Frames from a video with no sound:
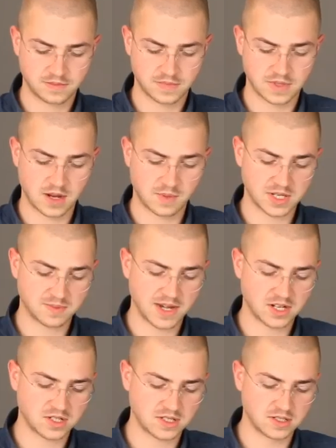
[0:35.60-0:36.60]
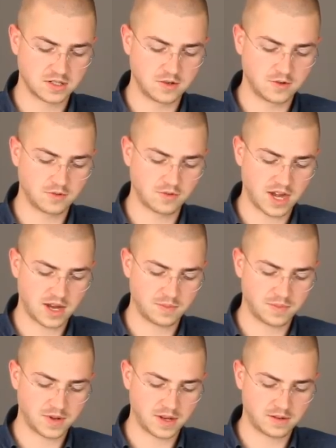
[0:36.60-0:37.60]
Now, my Spanish isn't too
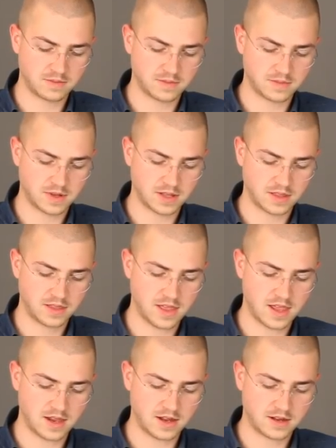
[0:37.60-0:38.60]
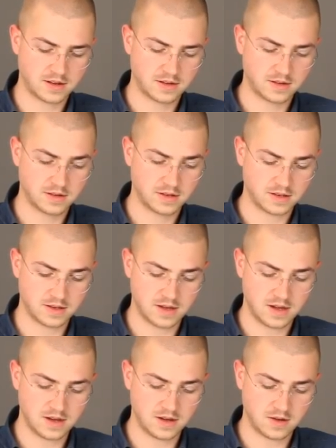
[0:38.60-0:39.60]
great, but I think
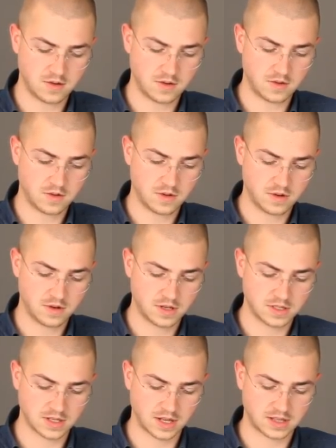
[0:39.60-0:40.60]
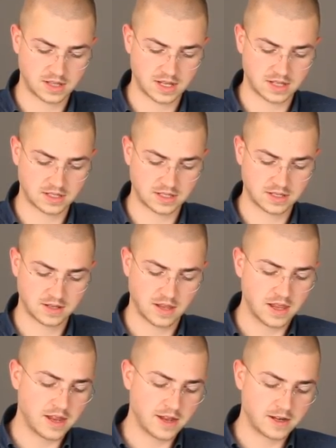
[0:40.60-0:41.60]
niño is like this.
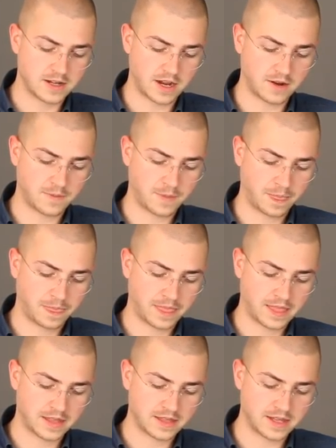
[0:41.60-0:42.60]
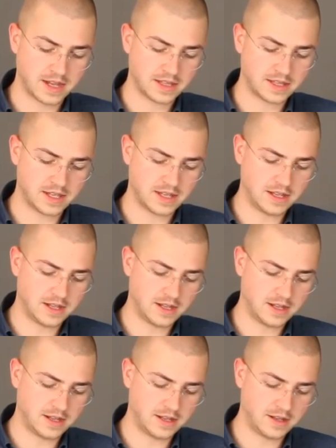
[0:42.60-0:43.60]
Now, to get
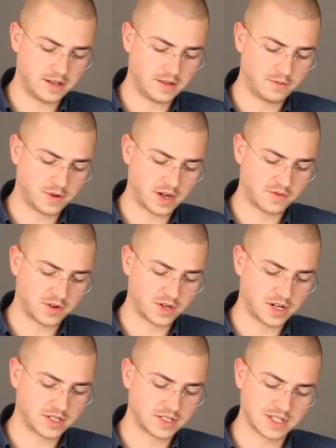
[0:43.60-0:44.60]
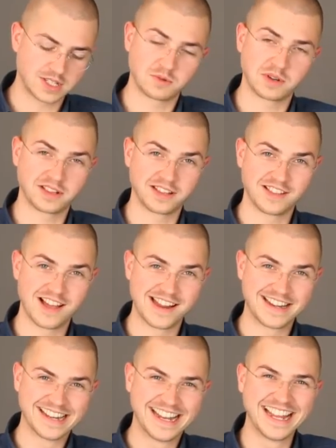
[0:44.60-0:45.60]
the whatever it is, the squiggly line,